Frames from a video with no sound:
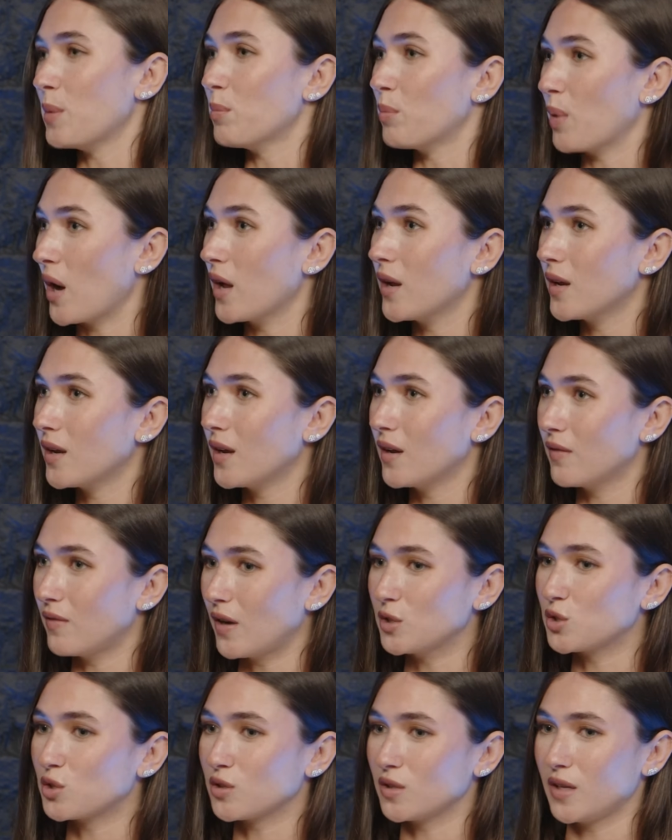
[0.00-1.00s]
But
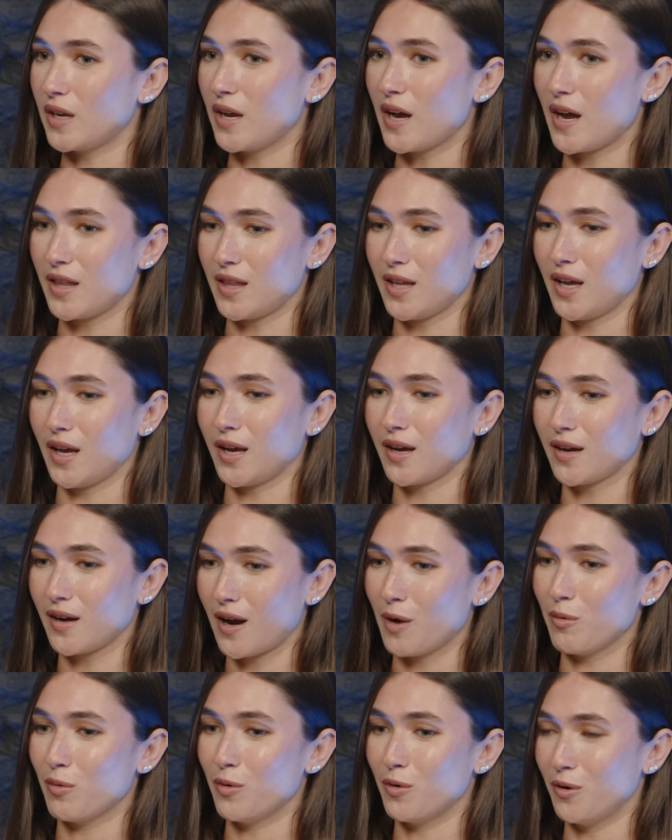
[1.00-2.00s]
eventually, I think
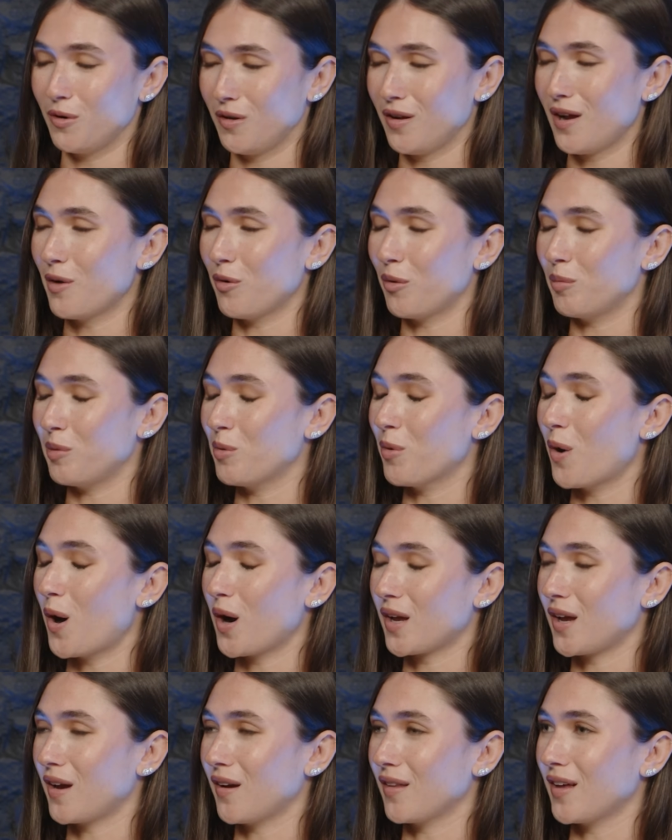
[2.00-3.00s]
I will be
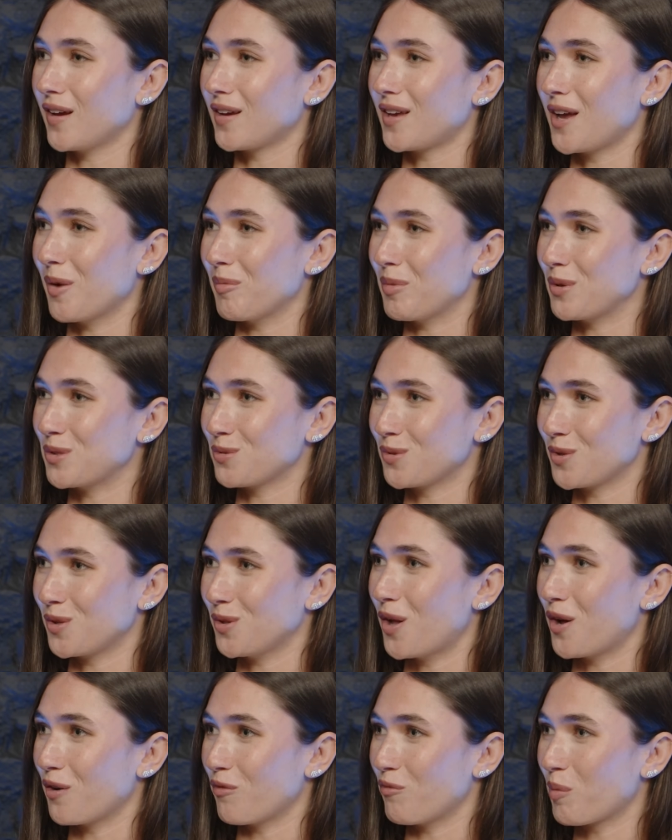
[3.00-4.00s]
walking on that campus with a
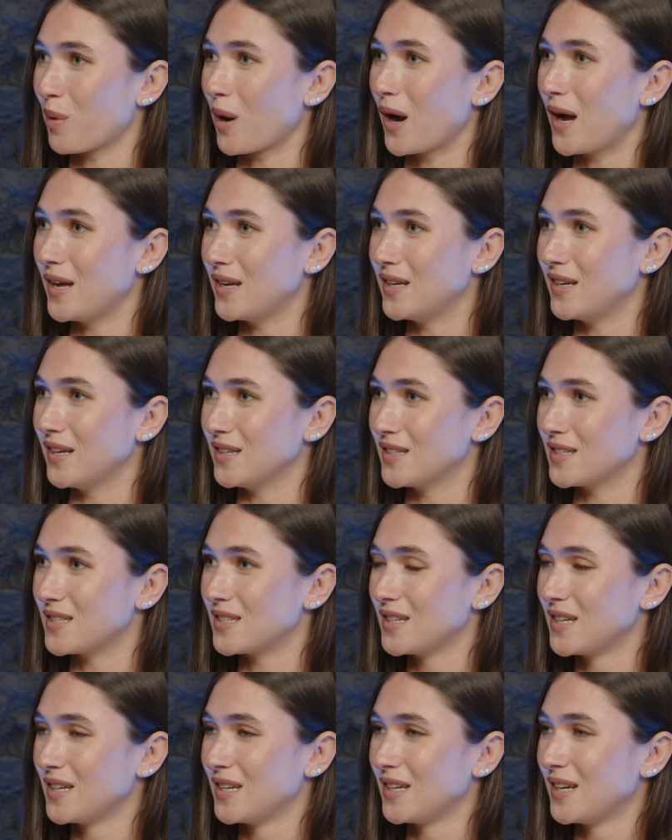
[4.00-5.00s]
lot of pride and
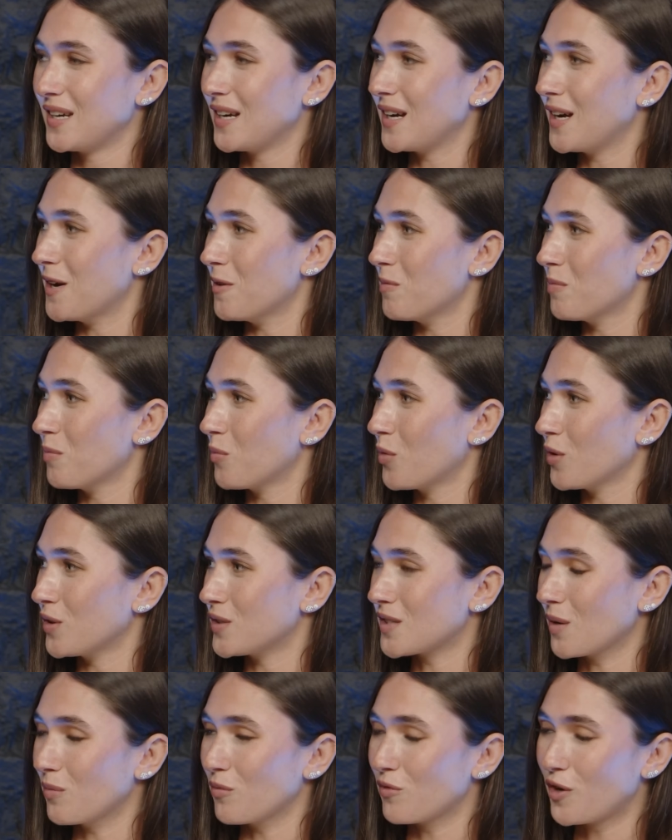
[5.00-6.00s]
with
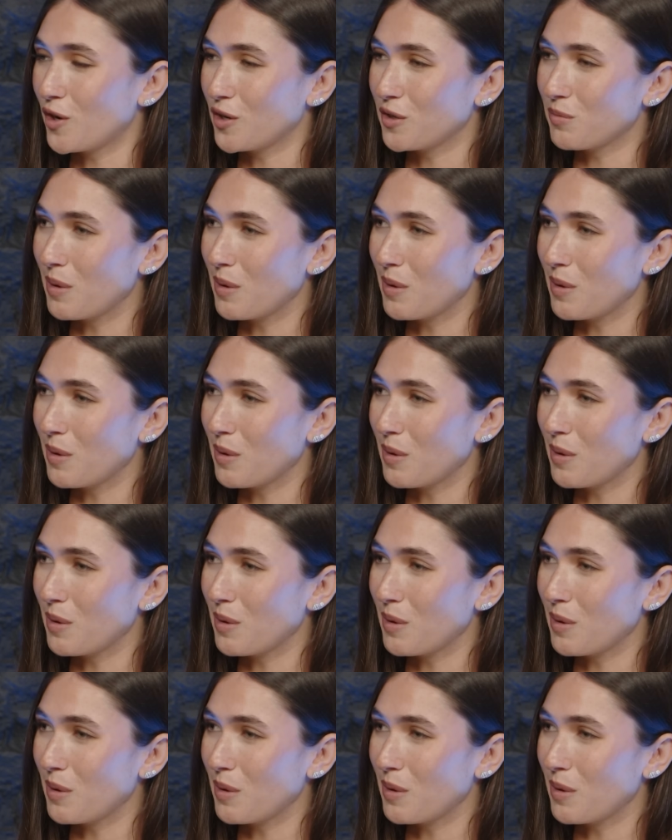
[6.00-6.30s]
some fond